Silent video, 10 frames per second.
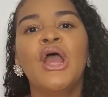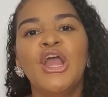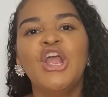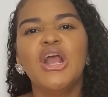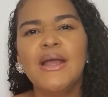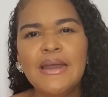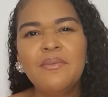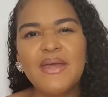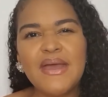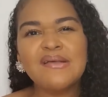you're
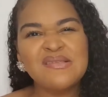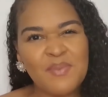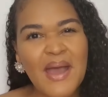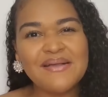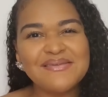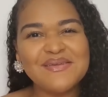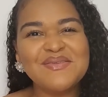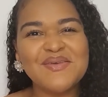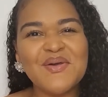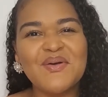gonna be expected
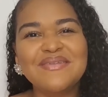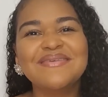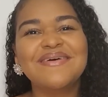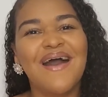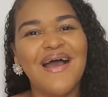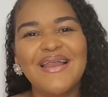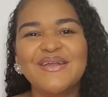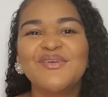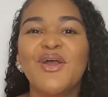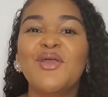to go to
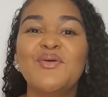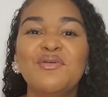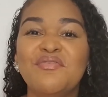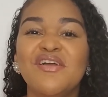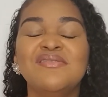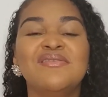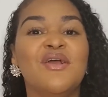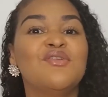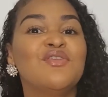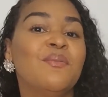college or university
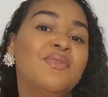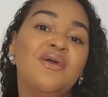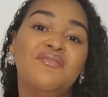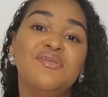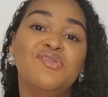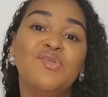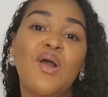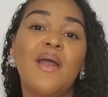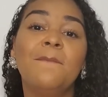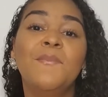or something of the
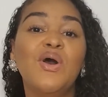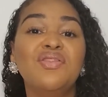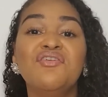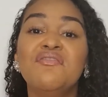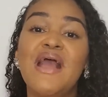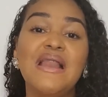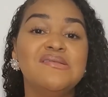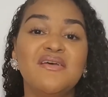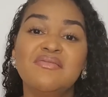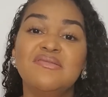sort. But the
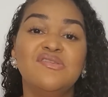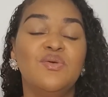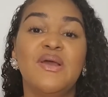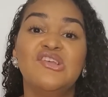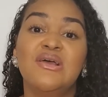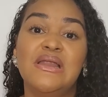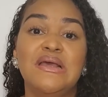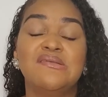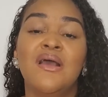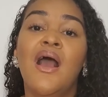reality of the situation
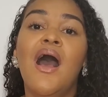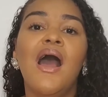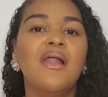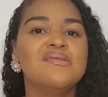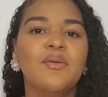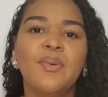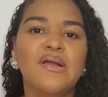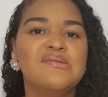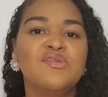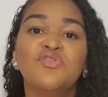is a lot of
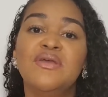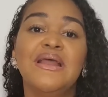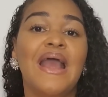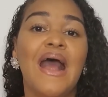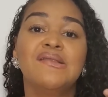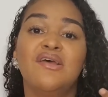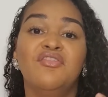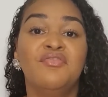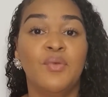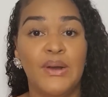persons really can't
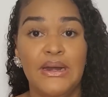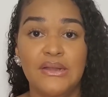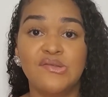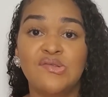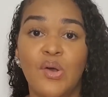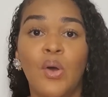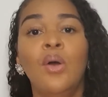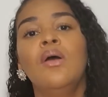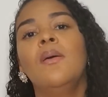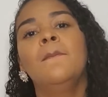afford it.
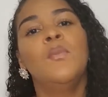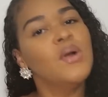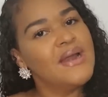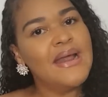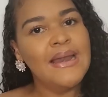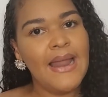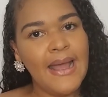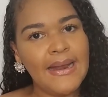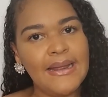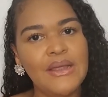So more than
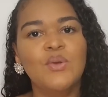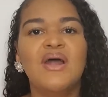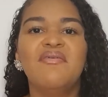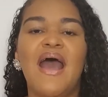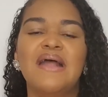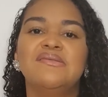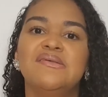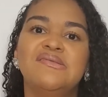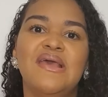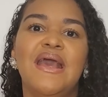likely you would have had
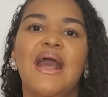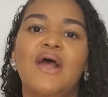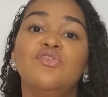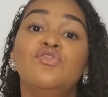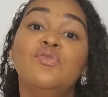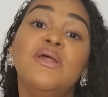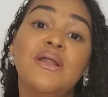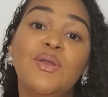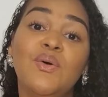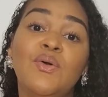to take a
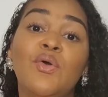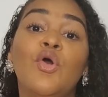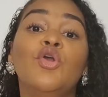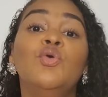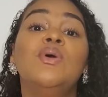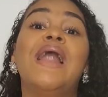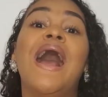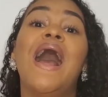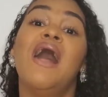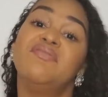student loan, or you will
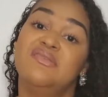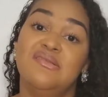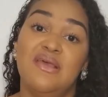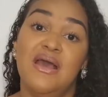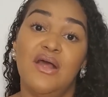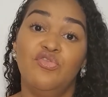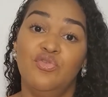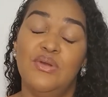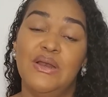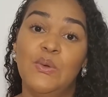have to take a
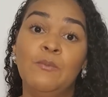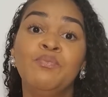student loan.